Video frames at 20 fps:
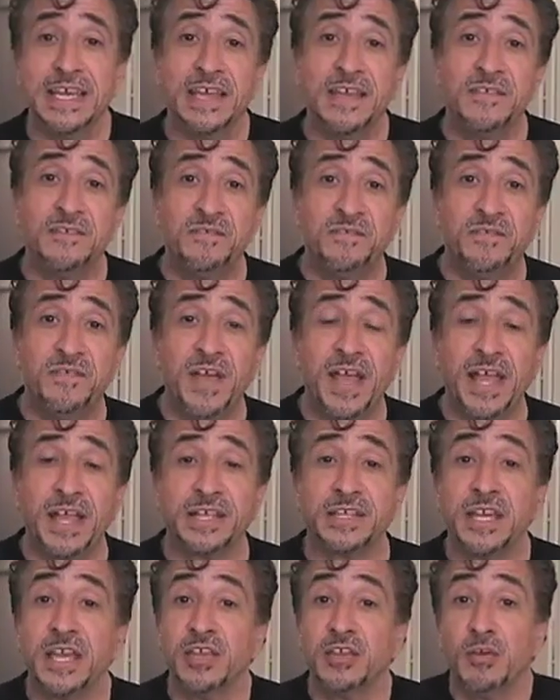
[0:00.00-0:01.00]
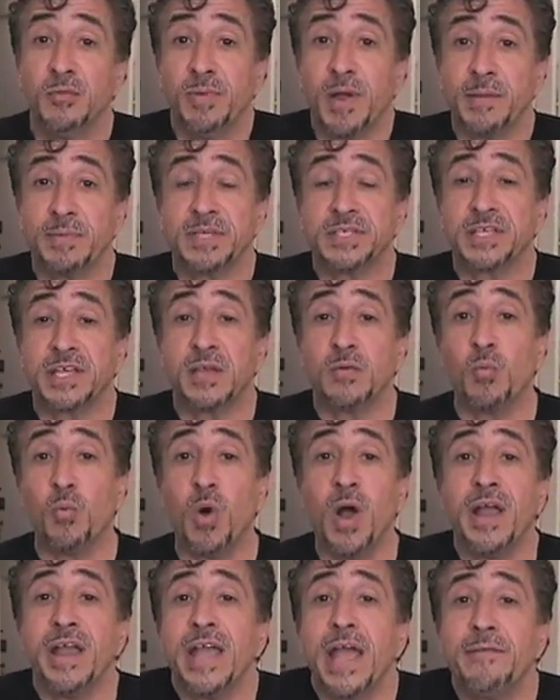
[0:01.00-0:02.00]
In fact, you'll probably say,
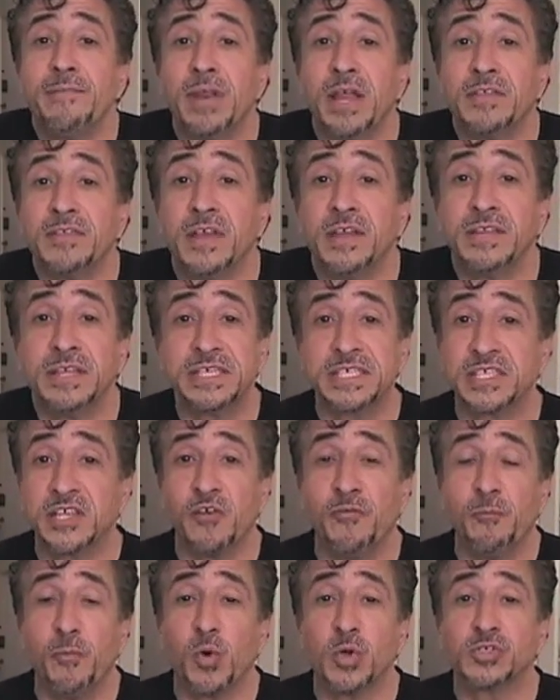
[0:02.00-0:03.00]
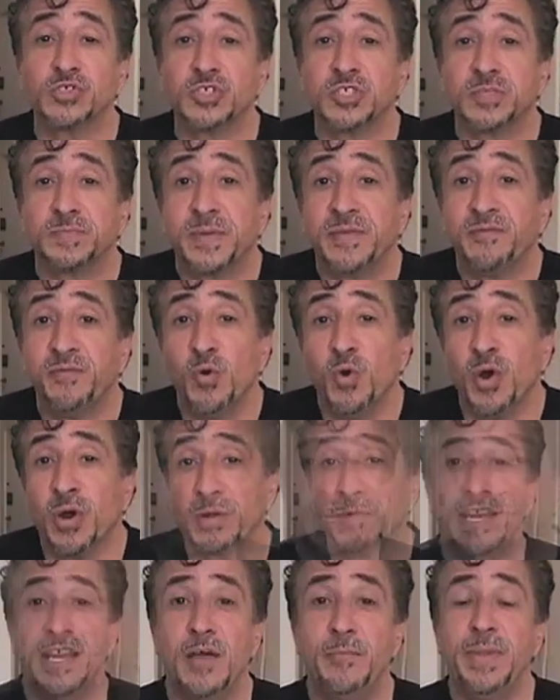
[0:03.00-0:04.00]
why haven't I done these self-portraits
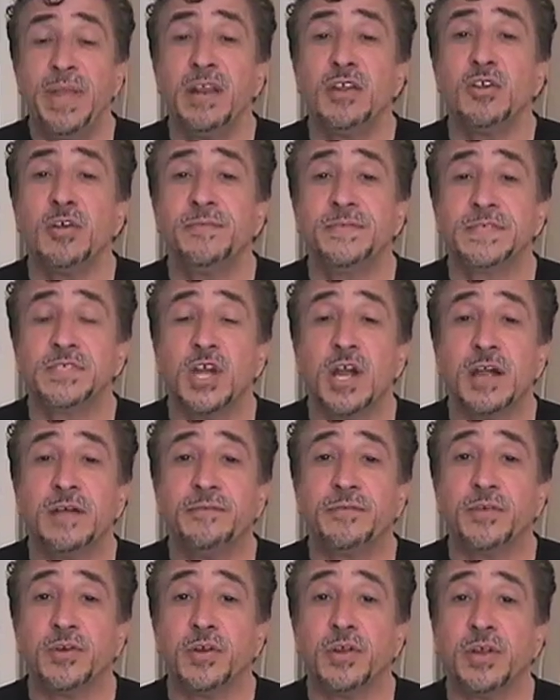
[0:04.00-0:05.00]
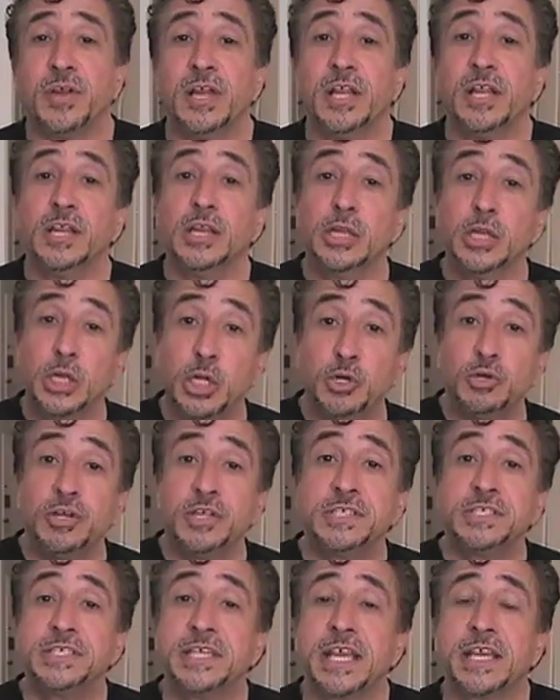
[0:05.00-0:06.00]
before? Now, being a good photographer, learning
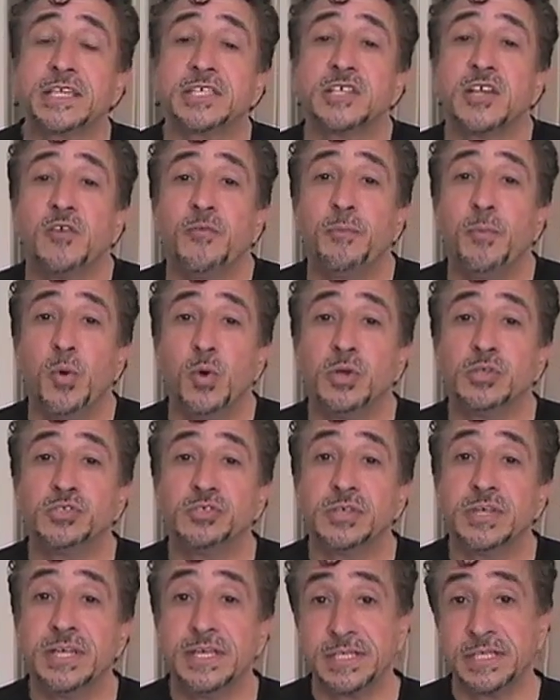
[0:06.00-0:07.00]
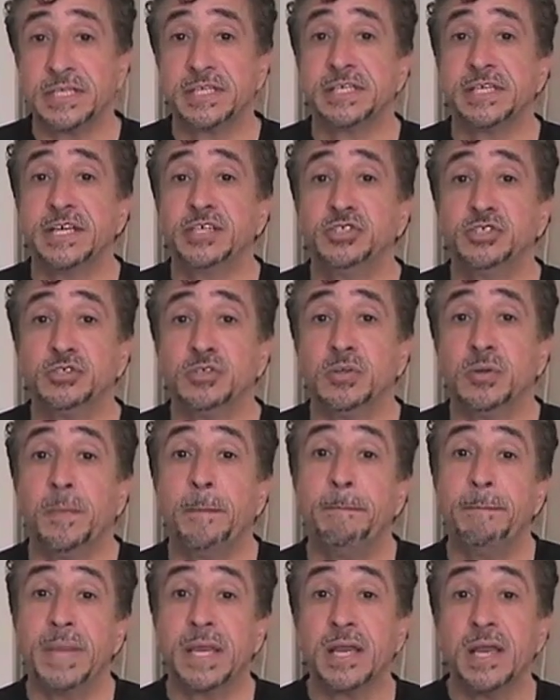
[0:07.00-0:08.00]
to take a self-portrait is essential,
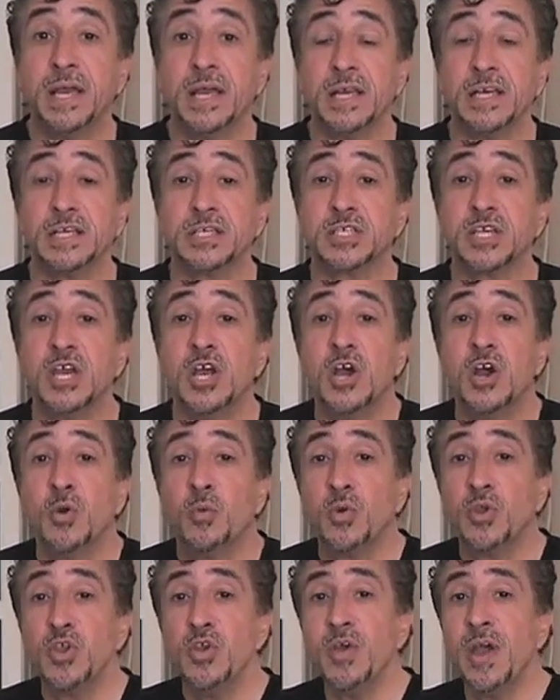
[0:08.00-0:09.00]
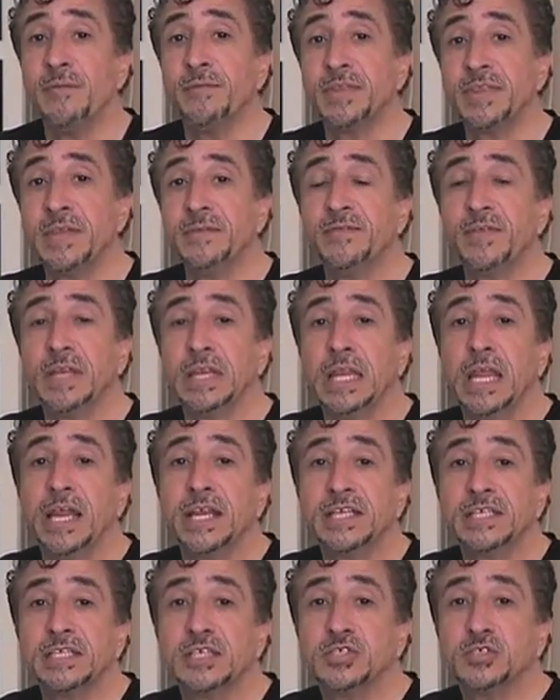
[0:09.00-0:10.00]
because when you have a different
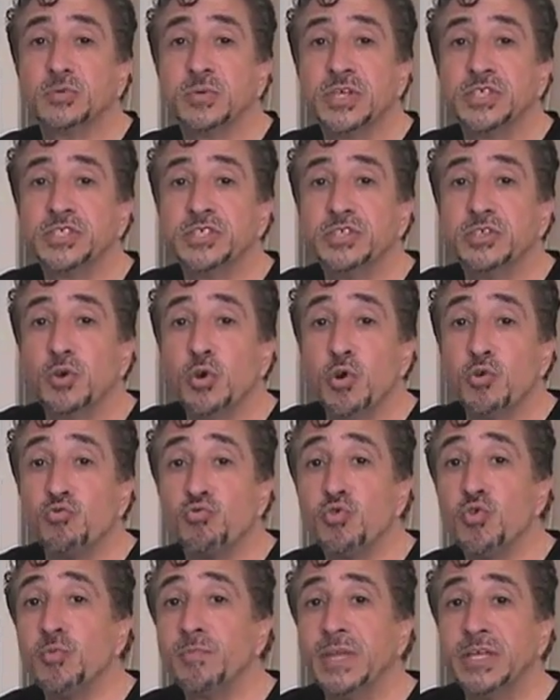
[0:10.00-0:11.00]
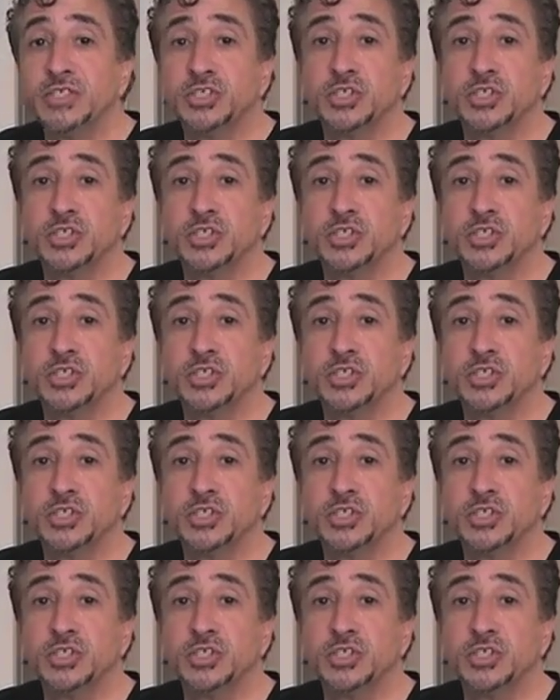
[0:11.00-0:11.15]
lighting situation or a room that